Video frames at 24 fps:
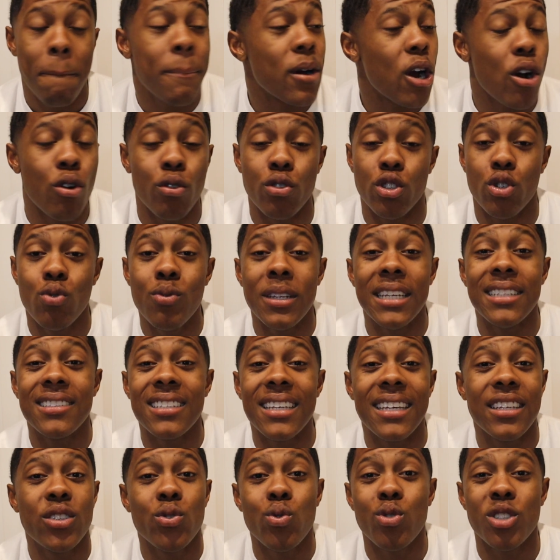Bro, you need
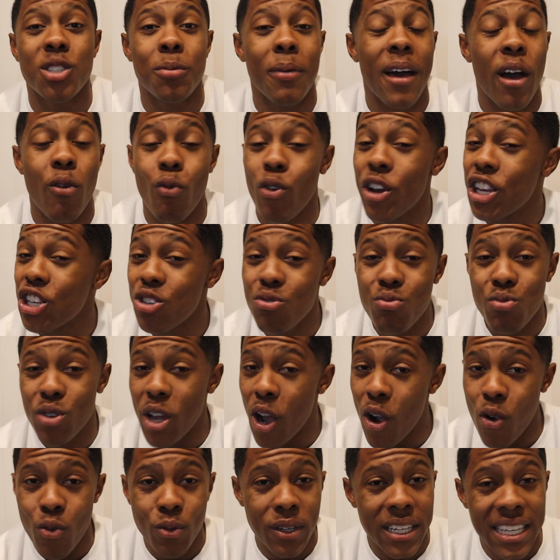to get to a spot where you
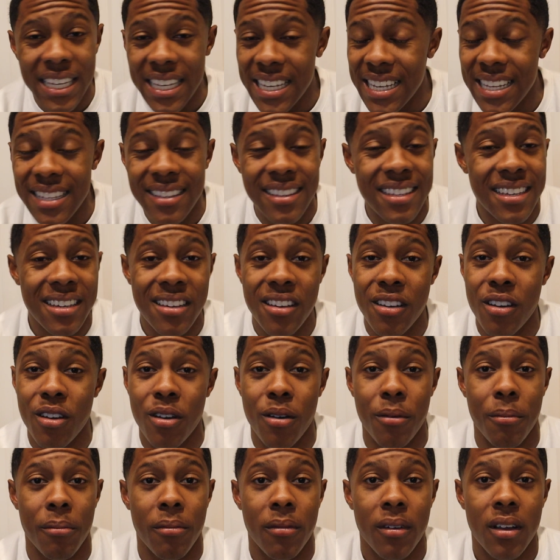don't need
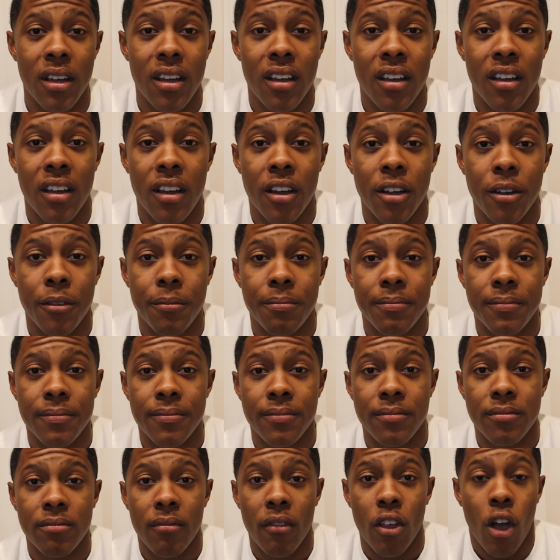them.
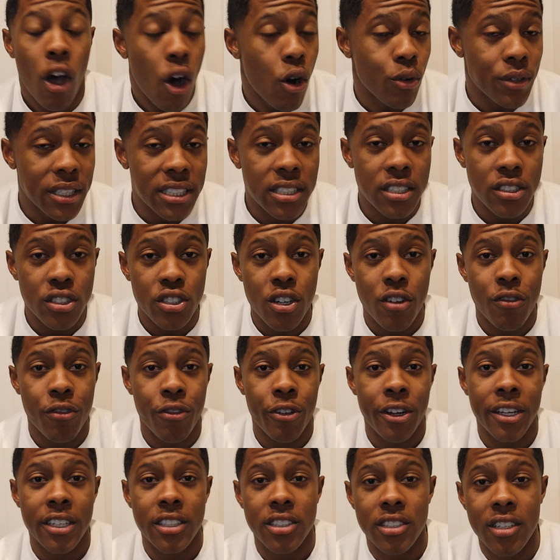Oh, this is your
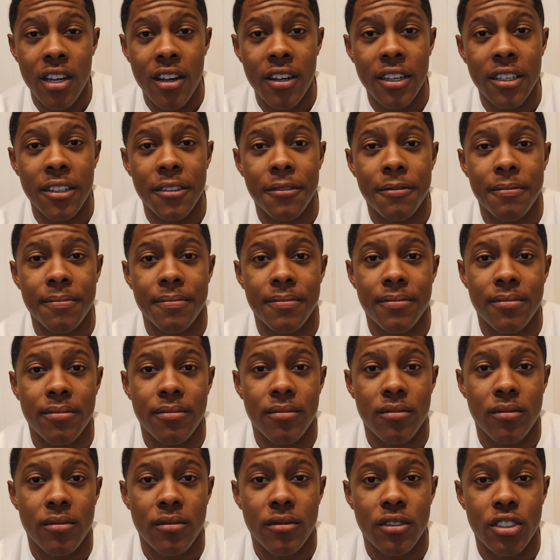friend, Shotty.
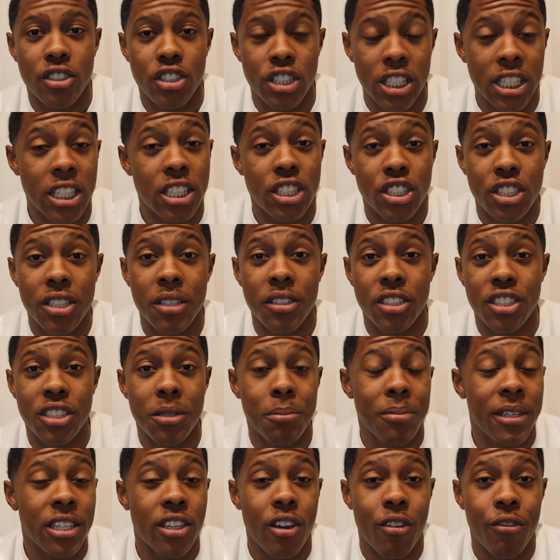She she
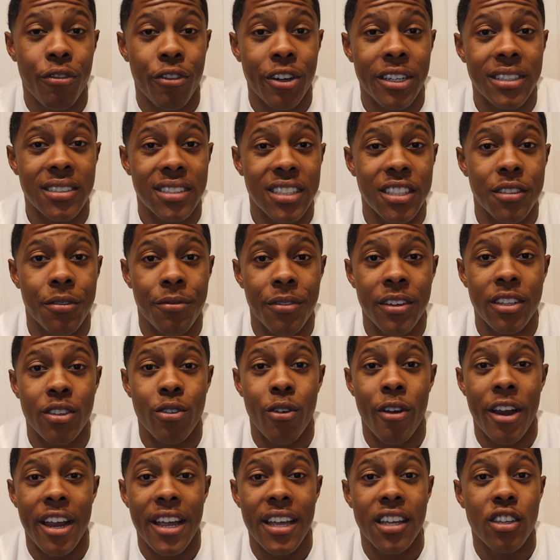she been your friend since
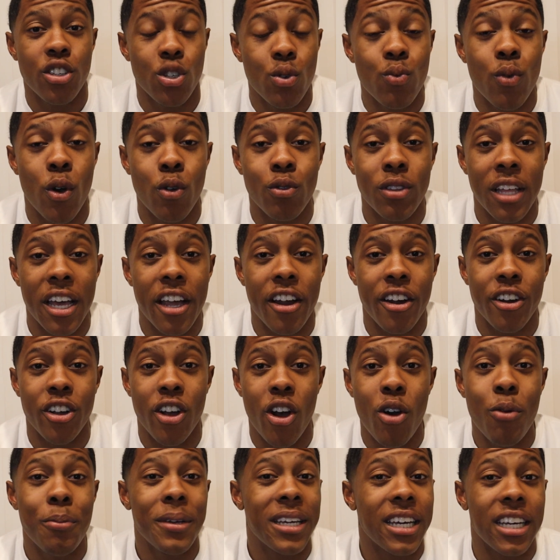fifth grade. You won't let her
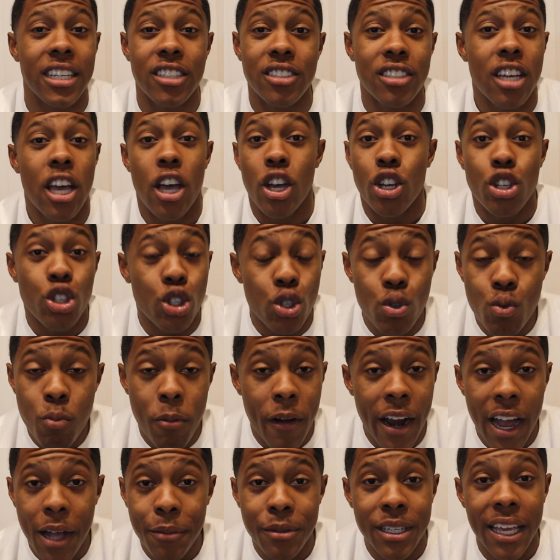go because you
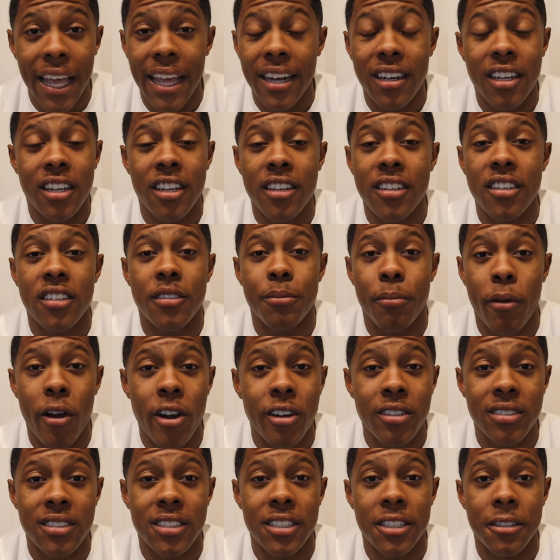probably ain't a good
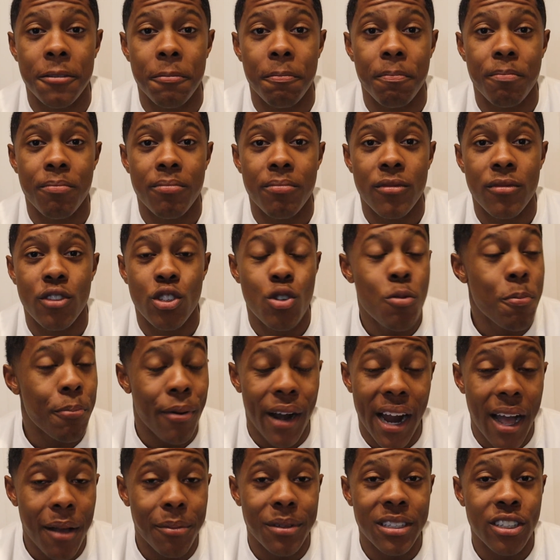person you
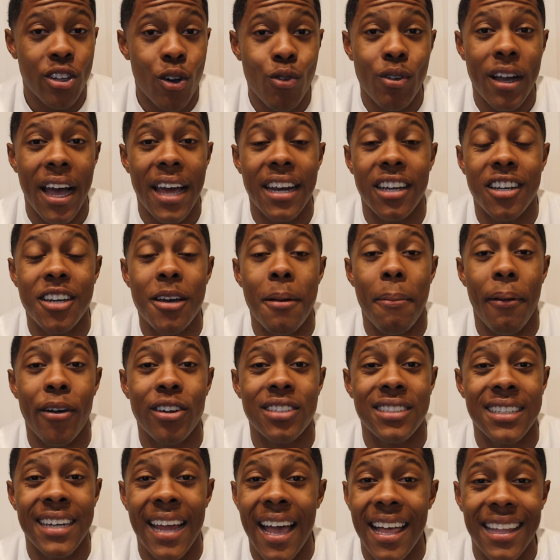probably don't got a good
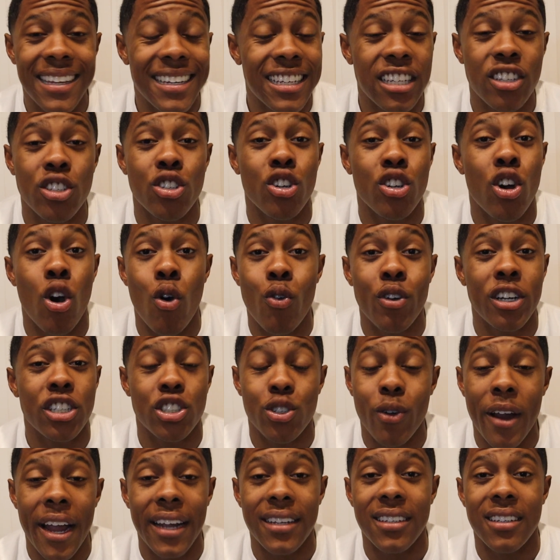personality to go
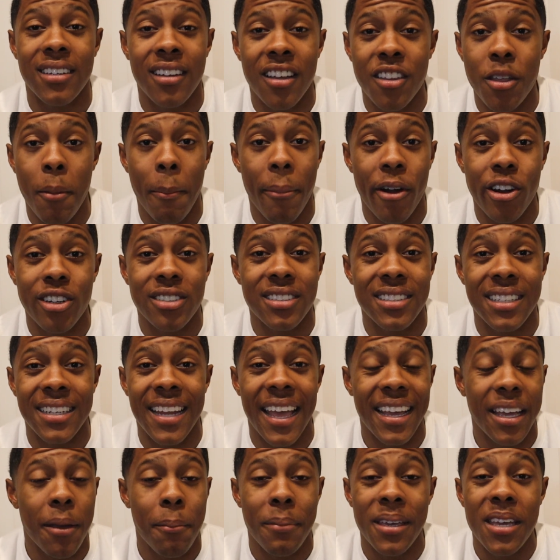attract another person
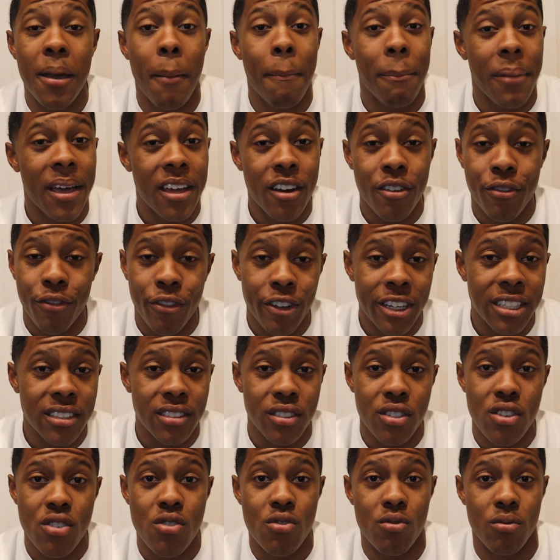that could be a better friend
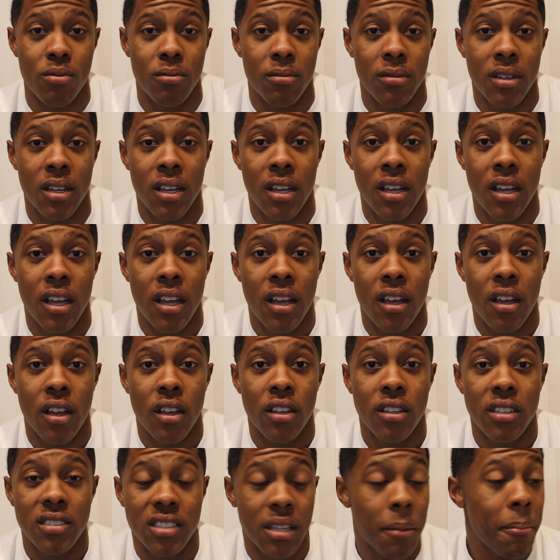to you.
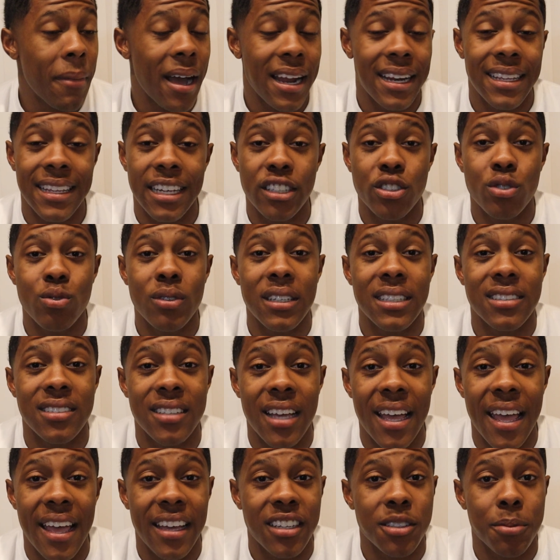Somebody that you can
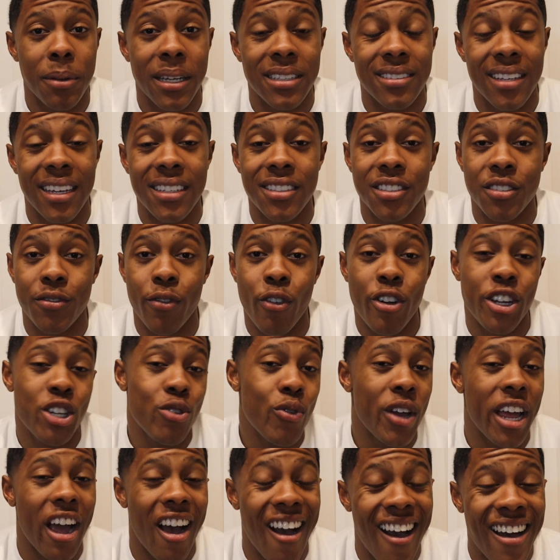set expectations for
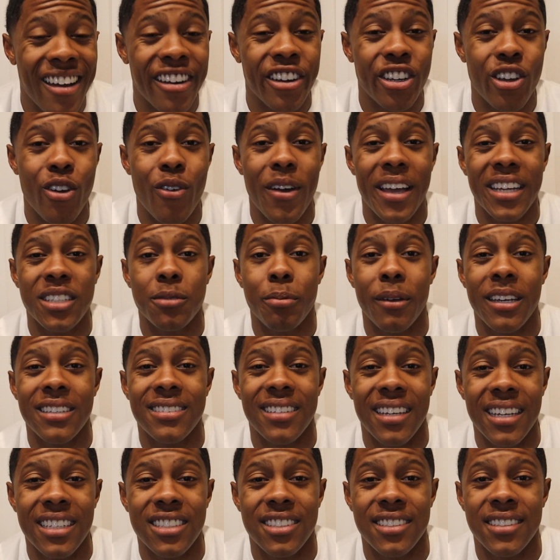you and honor your
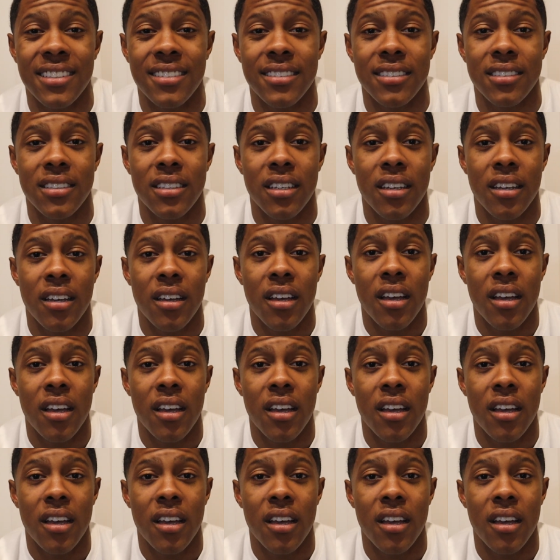expectations.